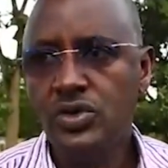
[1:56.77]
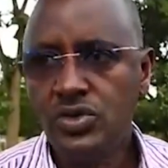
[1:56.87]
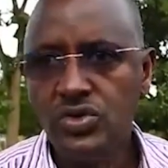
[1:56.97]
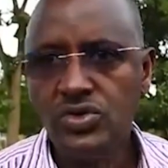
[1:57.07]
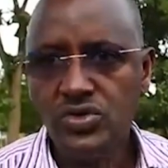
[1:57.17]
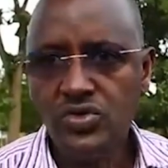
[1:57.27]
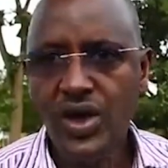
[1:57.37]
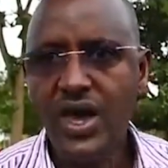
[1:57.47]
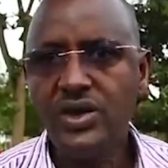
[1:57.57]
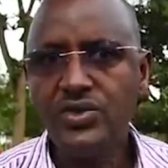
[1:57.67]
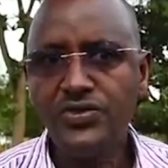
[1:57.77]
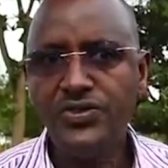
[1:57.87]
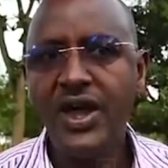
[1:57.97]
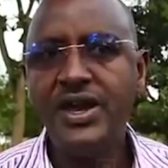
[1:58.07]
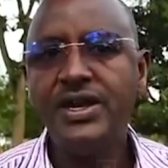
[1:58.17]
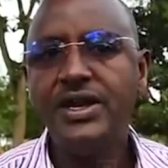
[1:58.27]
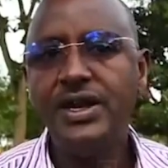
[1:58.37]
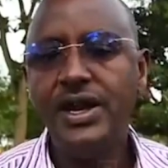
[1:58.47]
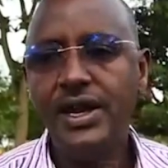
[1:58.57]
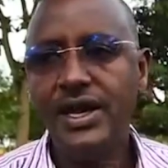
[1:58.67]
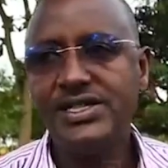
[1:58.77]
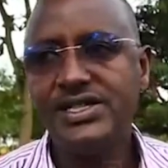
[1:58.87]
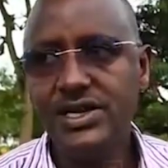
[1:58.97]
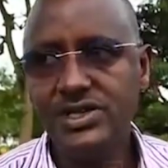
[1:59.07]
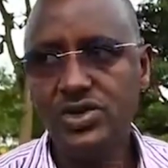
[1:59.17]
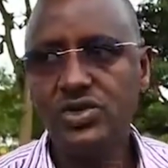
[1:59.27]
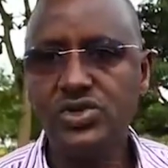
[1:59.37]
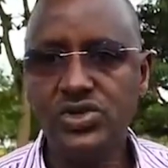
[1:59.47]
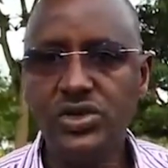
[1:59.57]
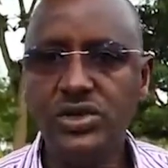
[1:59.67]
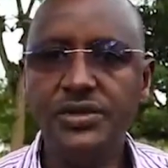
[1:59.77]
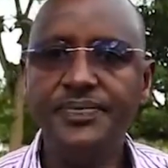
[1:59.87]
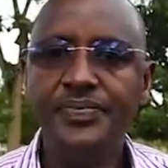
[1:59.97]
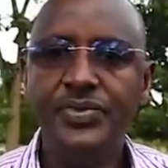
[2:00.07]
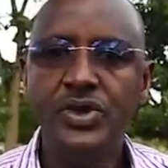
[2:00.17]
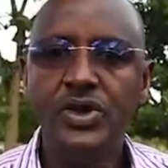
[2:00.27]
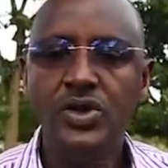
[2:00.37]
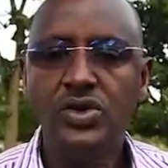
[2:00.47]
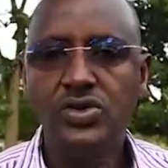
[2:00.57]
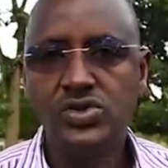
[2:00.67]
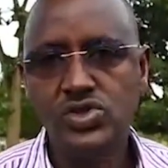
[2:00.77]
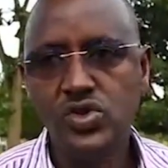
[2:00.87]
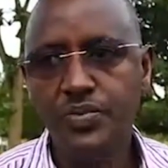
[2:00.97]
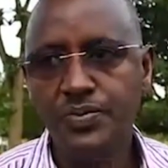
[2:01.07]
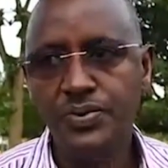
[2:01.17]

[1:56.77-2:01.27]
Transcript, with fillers: to try to find a lasting solution to stop